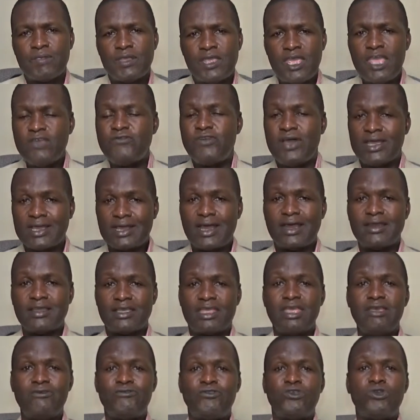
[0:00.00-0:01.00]
If I can
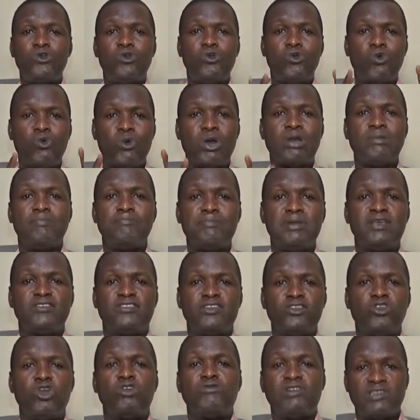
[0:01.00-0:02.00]
give you one
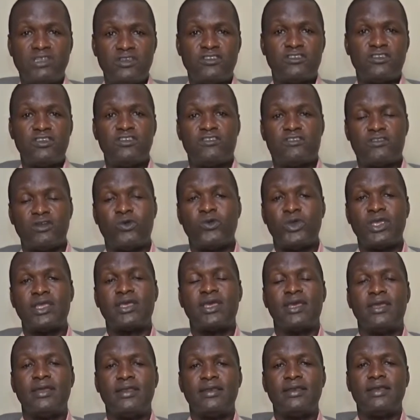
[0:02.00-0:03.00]
message over this Easter
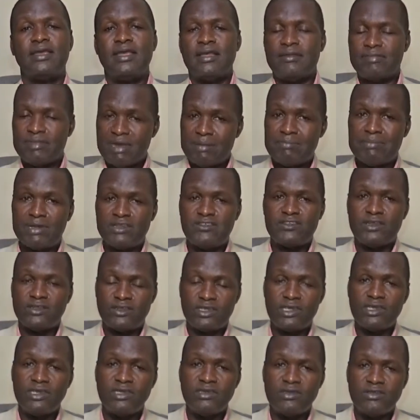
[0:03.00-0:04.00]
weekend, the
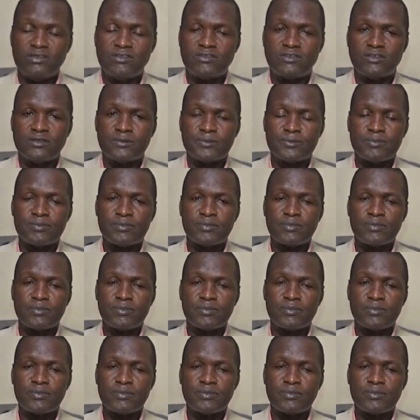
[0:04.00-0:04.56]
message is,